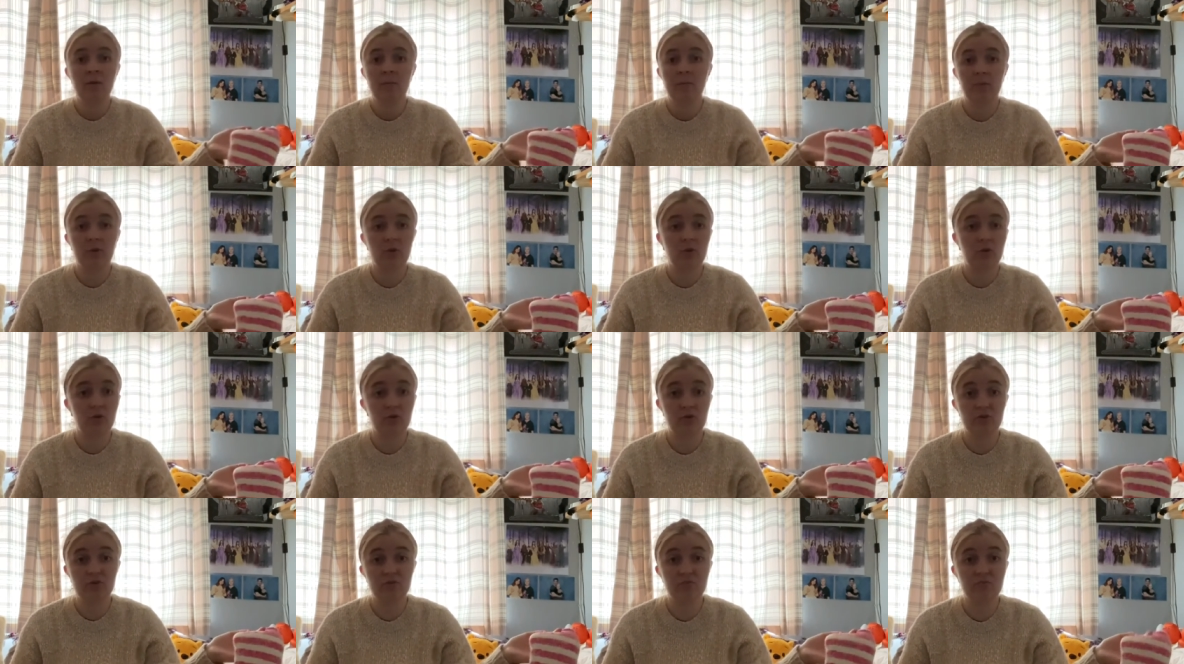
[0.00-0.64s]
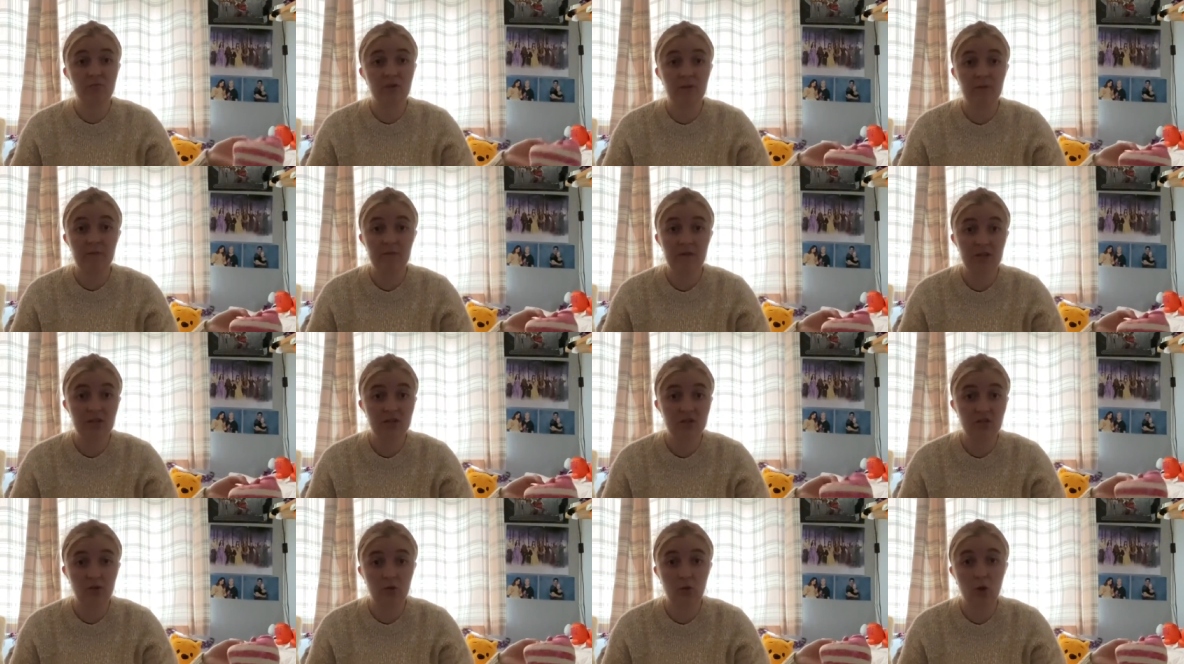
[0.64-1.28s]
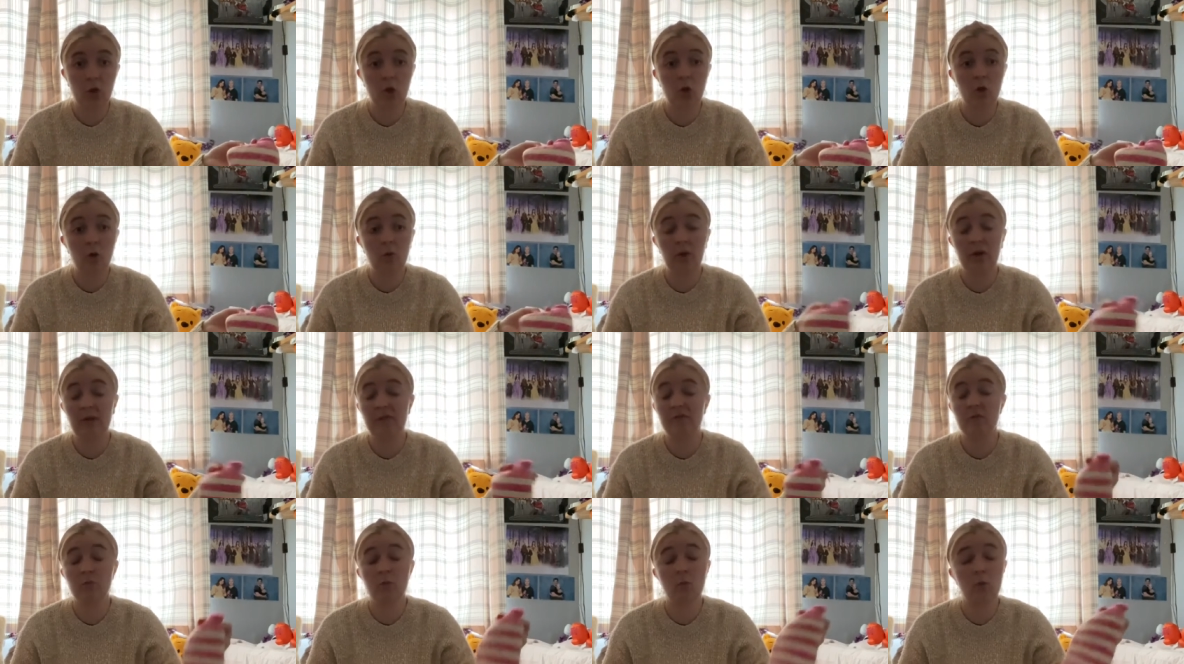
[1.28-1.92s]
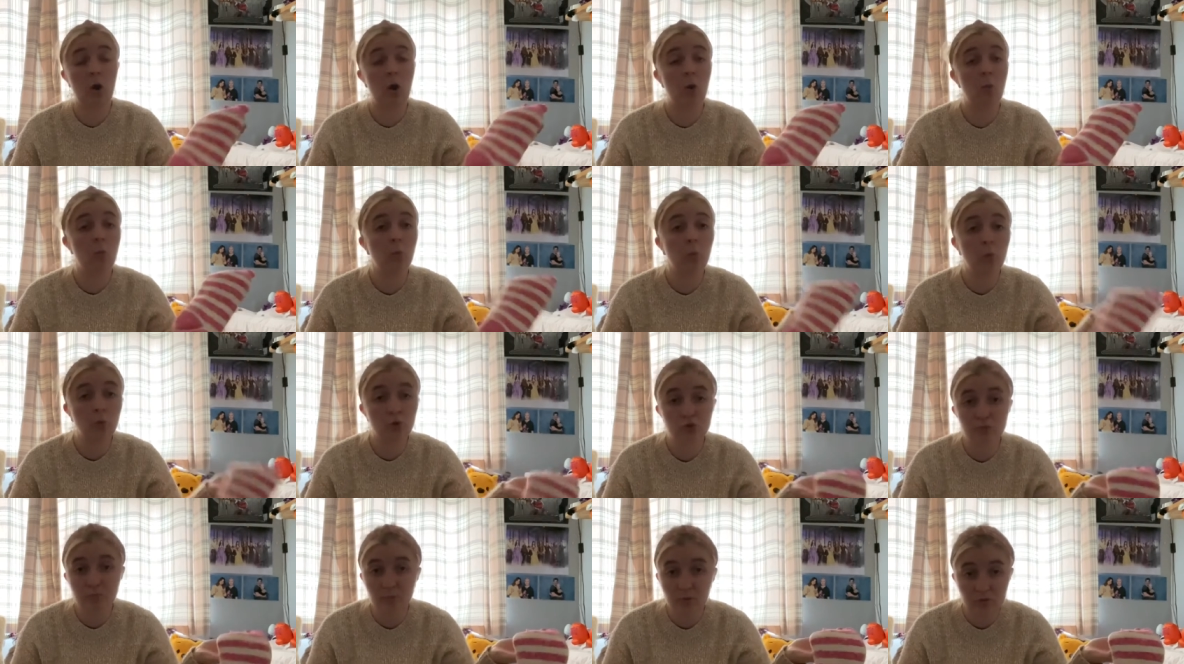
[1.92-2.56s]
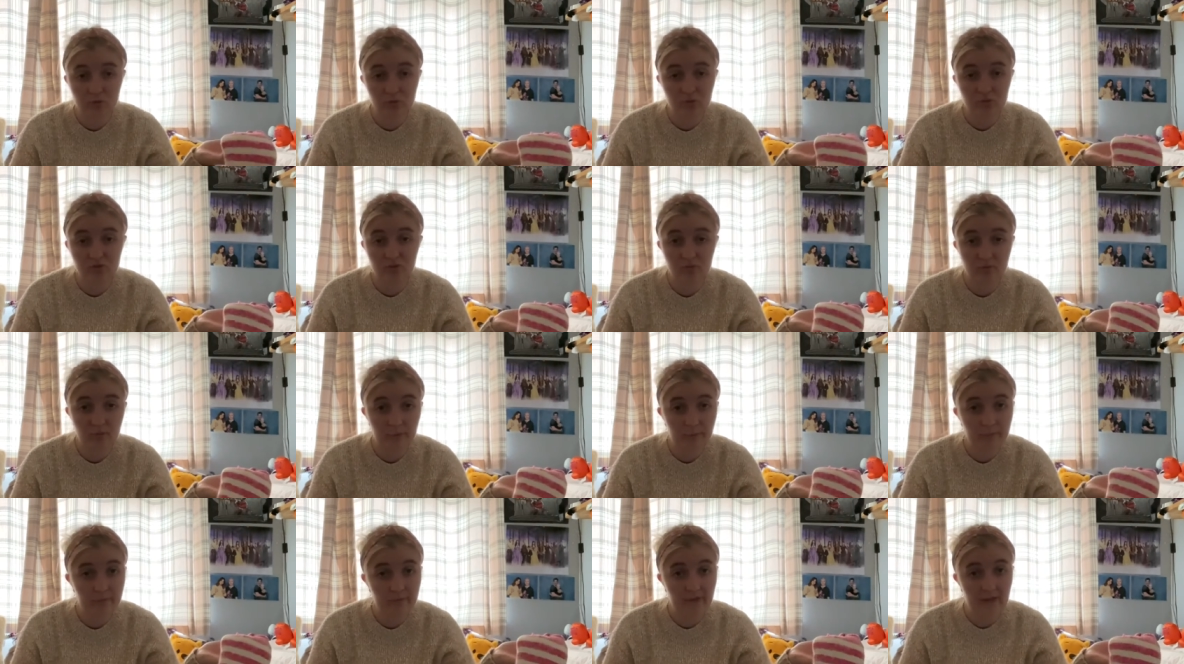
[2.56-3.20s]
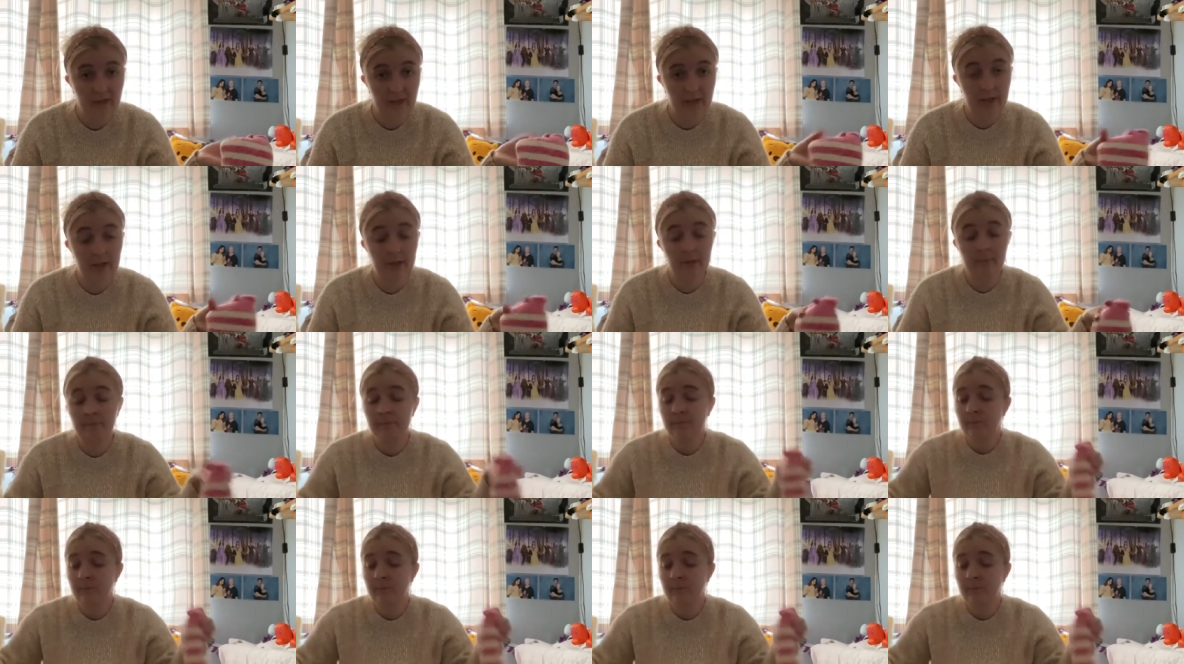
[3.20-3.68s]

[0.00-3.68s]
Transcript: because my feet are so cold I have to put hot water bottles on my feet